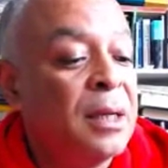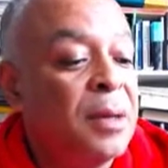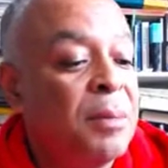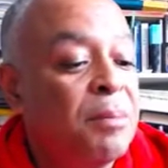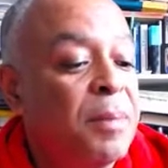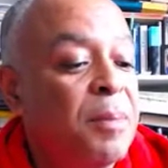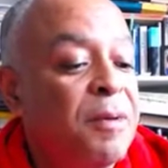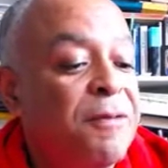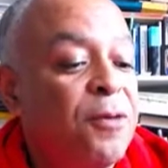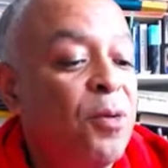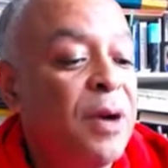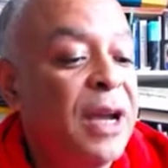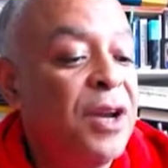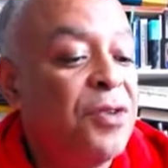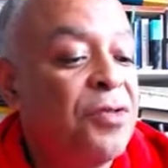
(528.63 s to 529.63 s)
But before
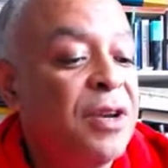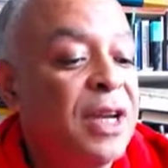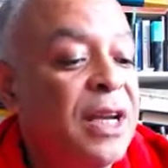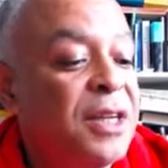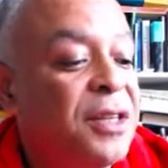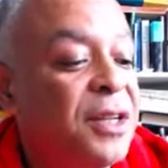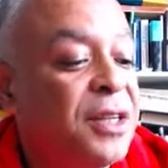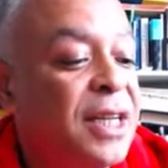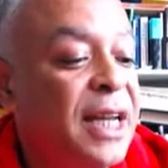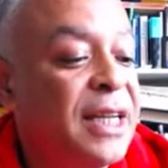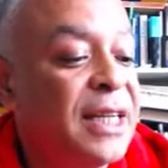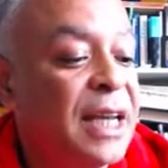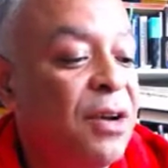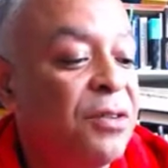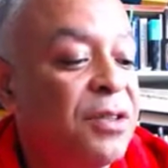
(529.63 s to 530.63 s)
entering into the
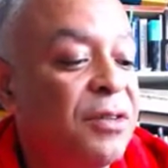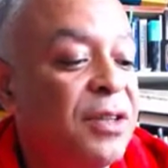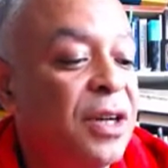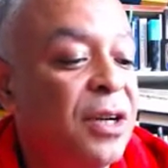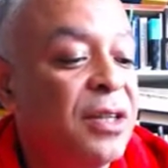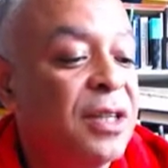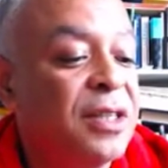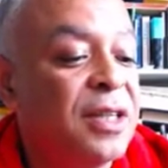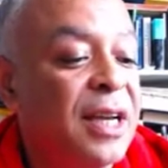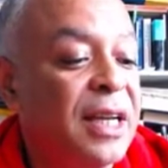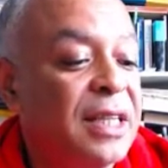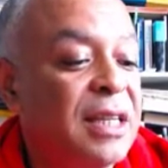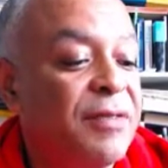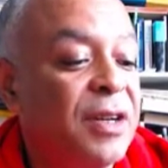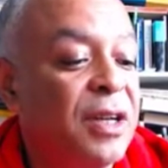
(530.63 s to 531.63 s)
details of Goethe's
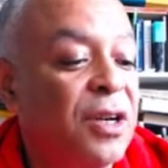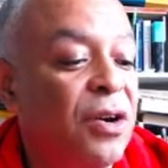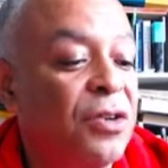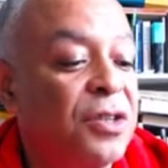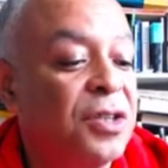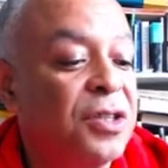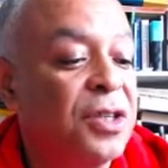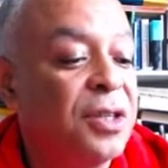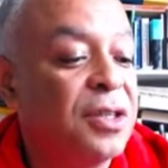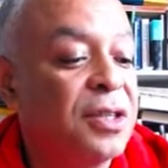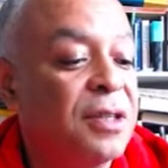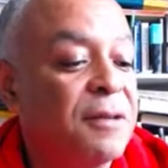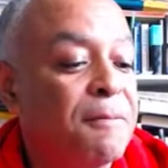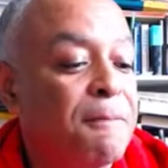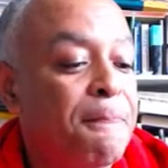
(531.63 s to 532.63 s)
Scientific Consciousness,